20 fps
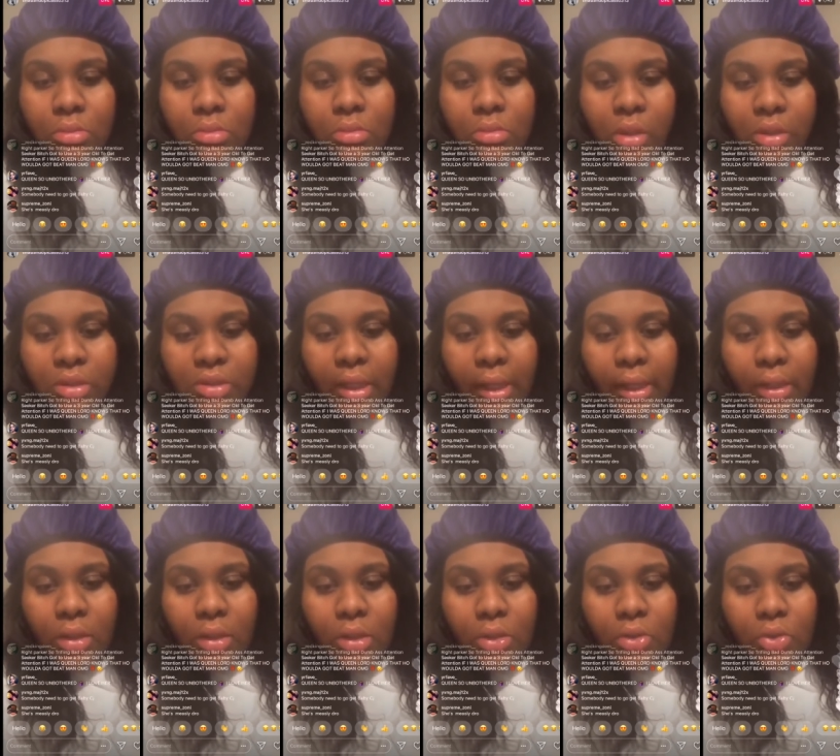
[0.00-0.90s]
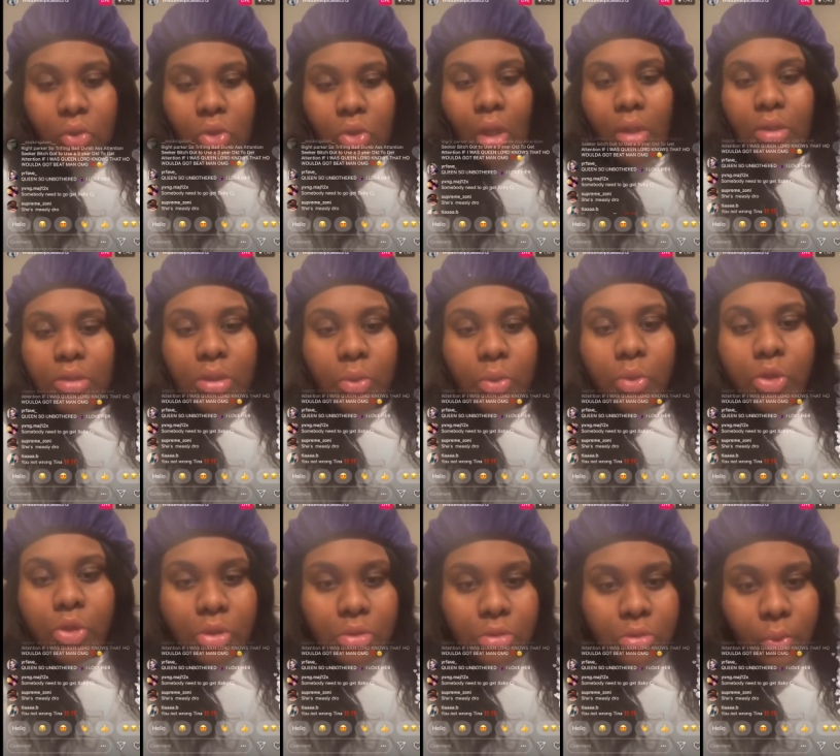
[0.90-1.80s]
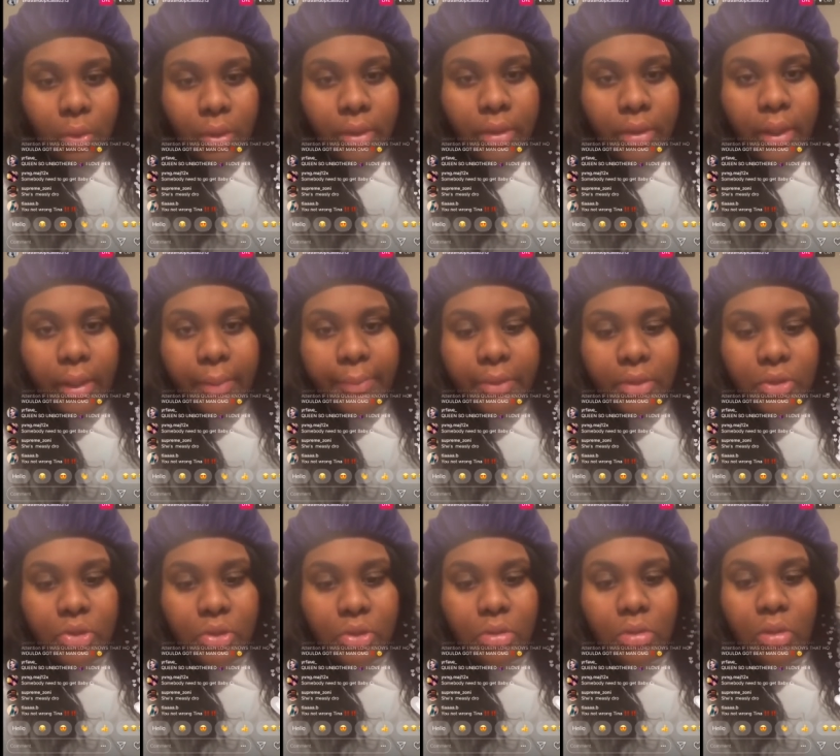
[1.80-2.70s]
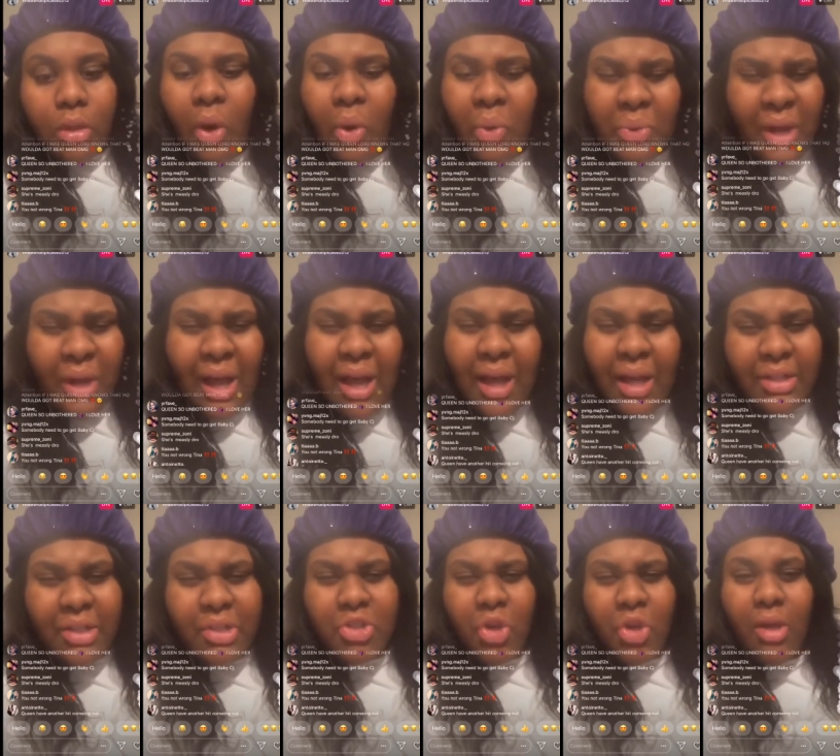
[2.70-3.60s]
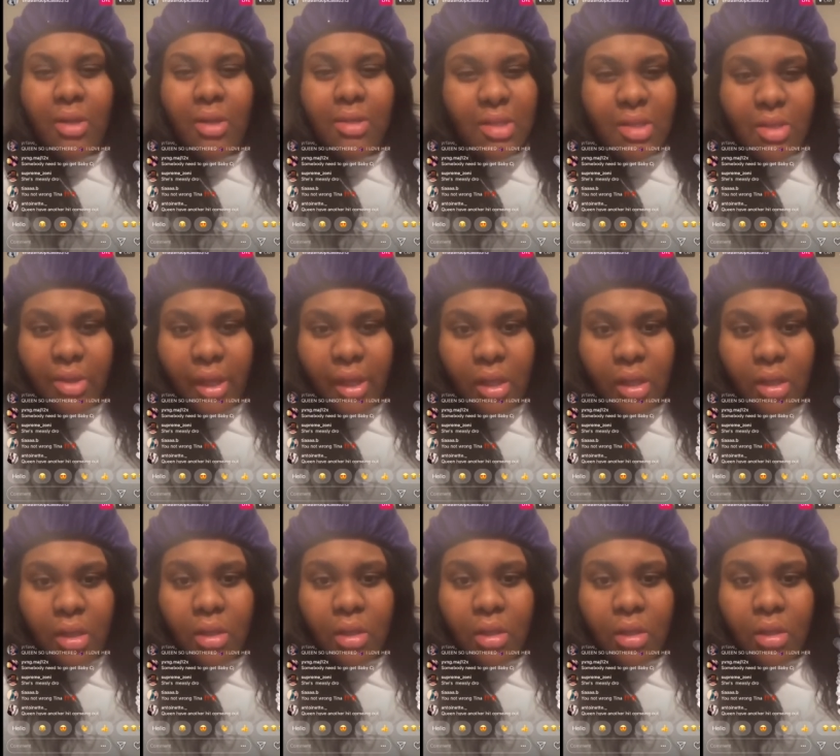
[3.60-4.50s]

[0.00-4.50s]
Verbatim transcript: Exactly. Do y'all see what she was wearing in that picture? Oh God, did y'all see that?